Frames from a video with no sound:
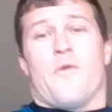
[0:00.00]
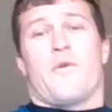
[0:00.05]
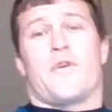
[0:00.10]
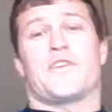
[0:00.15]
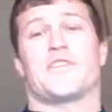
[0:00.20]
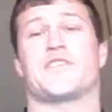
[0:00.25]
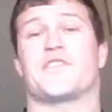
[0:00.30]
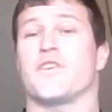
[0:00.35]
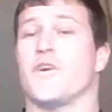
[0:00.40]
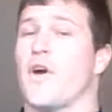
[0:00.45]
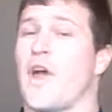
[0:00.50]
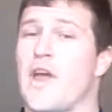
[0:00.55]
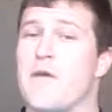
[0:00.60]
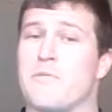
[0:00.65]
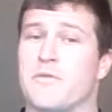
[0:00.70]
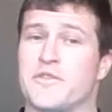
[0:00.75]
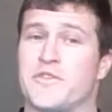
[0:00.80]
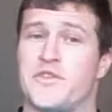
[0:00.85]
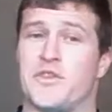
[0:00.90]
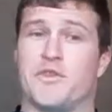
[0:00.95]
where you're still
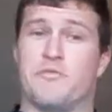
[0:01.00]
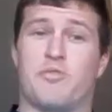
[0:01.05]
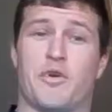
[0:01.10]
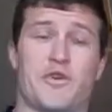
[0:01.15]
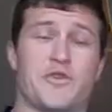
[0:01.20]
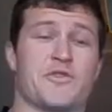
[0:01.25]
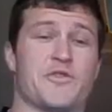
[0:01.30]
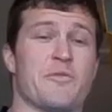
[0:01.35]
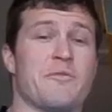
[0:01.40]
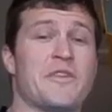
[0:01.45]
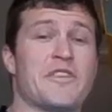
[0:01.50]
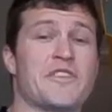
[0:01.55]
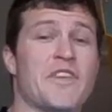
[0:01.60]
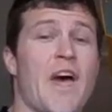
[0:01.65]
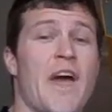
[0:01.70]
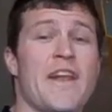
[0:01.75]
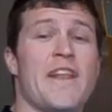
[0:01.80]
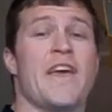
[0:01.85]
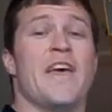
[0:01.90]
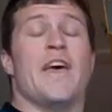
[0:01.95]
able to push from the
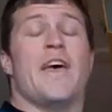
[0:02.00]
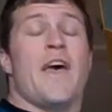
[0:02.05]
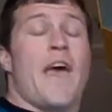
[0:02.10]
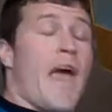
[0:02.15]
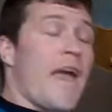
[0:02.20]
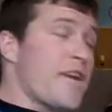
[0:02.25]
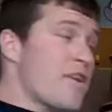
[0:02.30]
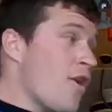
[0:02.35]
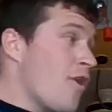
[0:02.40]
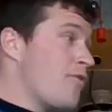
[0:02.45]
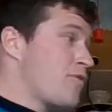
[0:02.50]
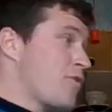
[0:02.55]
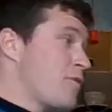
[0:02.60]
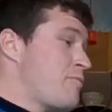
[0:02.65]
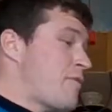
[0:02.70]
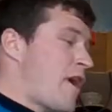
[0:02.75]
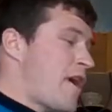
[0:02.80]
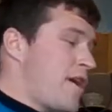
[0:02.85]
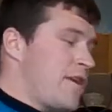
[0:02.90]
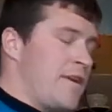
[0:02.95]
side and go
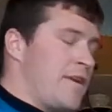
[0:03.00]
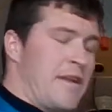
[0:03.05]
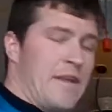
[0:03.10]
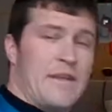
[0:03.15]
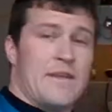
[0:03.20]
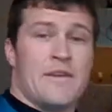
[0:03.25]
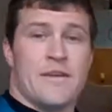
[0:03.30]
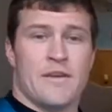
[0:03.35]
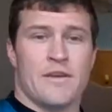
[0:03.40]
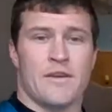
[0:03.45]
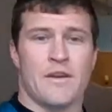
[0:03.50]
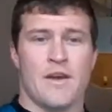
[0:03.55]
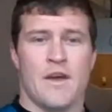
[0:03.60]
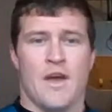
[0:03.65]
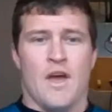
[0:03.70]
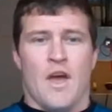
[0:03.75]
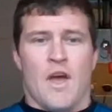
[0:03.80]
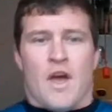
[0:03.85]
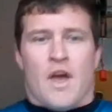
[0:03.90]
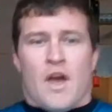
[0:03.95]
from there.
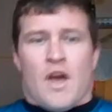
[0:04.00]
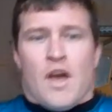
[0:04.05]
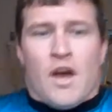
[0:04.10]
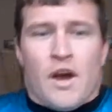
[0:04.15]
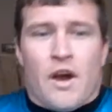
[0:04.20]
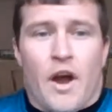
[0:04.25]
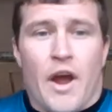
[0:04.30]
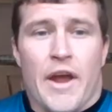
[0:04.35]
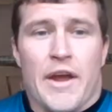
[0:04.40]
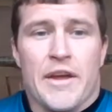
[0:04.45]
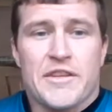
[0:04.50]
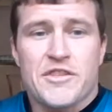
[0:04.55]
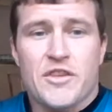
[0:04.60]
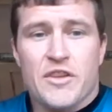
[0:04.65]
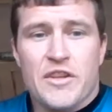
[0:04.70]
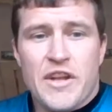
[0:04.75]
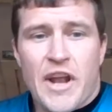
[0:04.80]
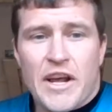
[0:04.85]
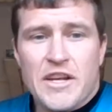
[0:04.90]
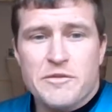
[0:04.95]
All right, so
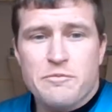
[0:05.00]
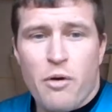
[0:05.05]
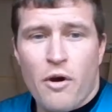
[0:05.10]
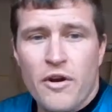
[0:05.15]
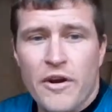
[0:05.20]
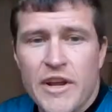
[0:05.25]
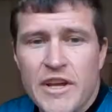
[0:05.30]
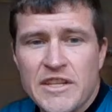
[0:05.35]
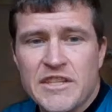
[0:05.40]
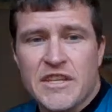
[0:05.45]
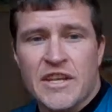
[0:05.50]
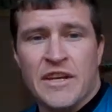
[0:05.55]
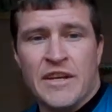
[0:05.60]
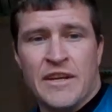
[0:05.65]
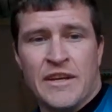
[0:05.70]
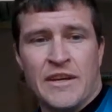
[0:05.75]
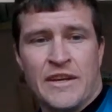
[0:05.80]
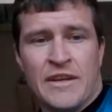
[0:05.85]
the next part is